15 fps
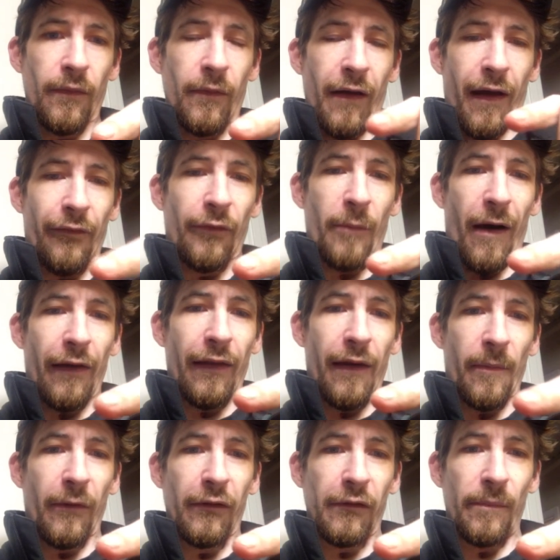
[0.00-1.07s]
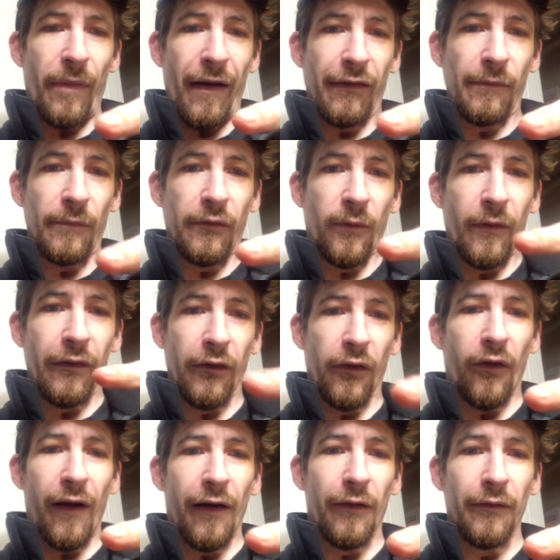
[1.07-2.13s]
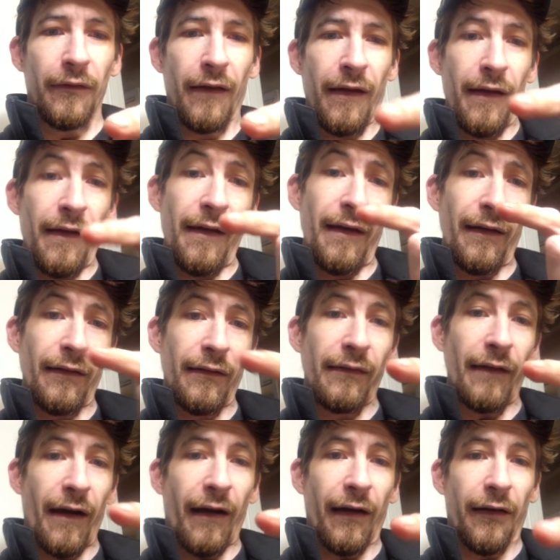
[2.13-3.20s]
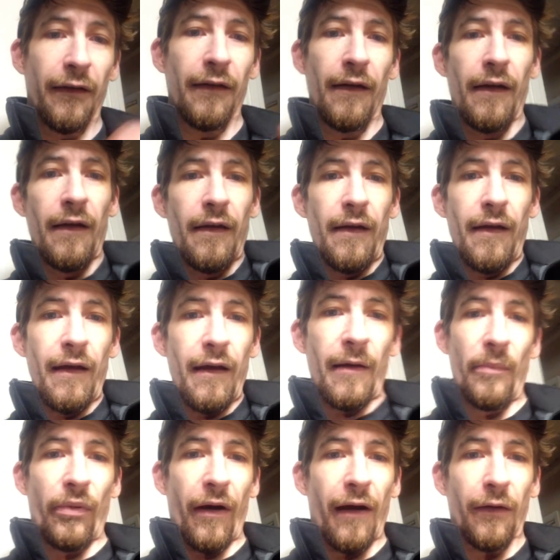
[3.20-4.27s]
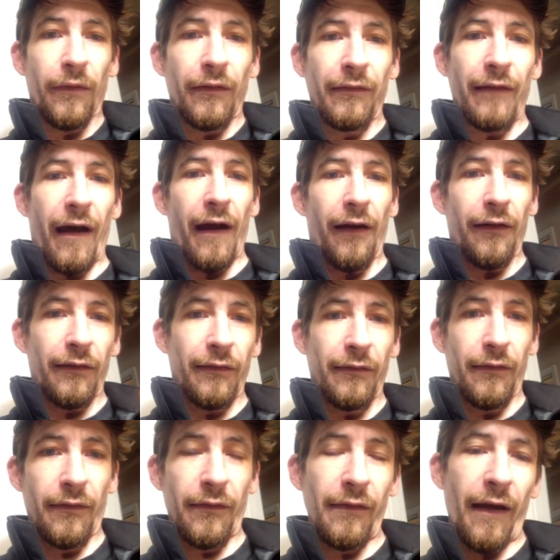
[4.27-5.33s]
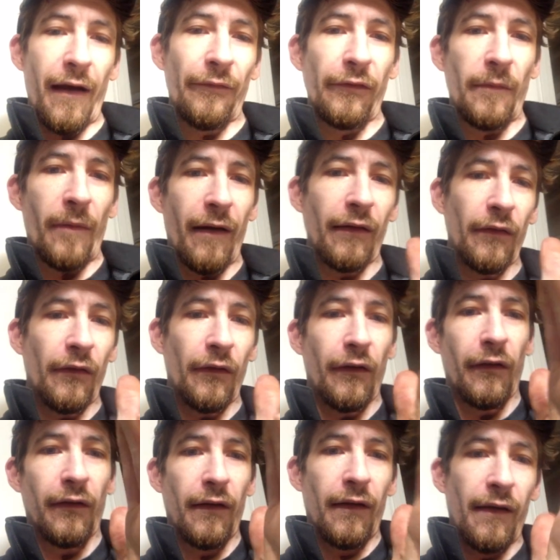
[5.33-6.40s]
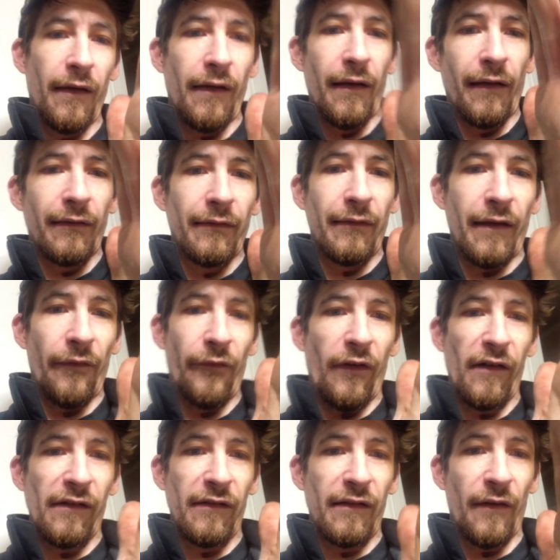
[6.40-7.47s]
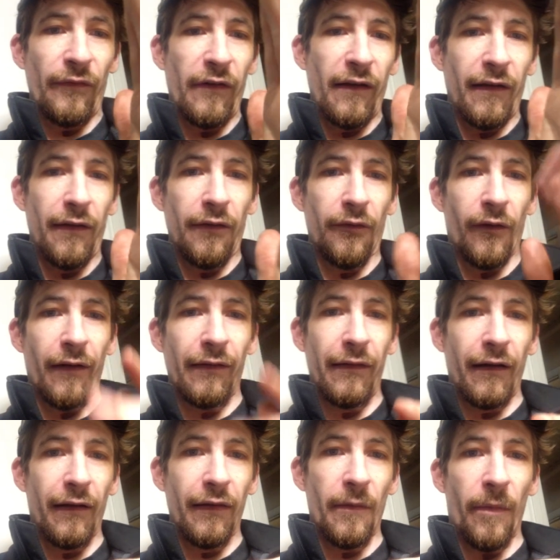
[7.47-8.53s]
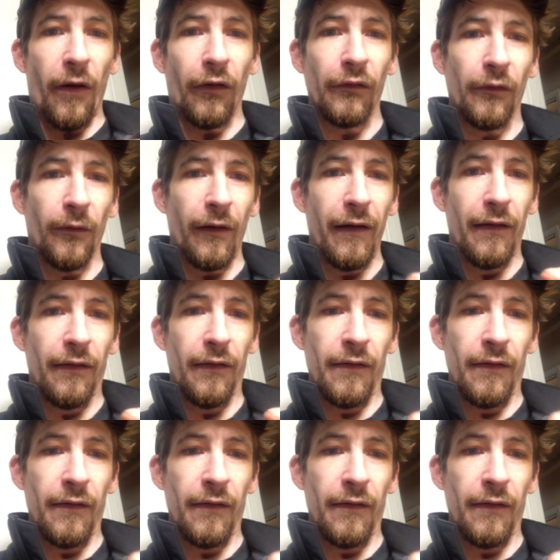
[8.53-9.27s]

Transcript: have about that much space between the ground and the tire, and pry on the tire and have somebody look and see if it's shifting right there at the ball joint,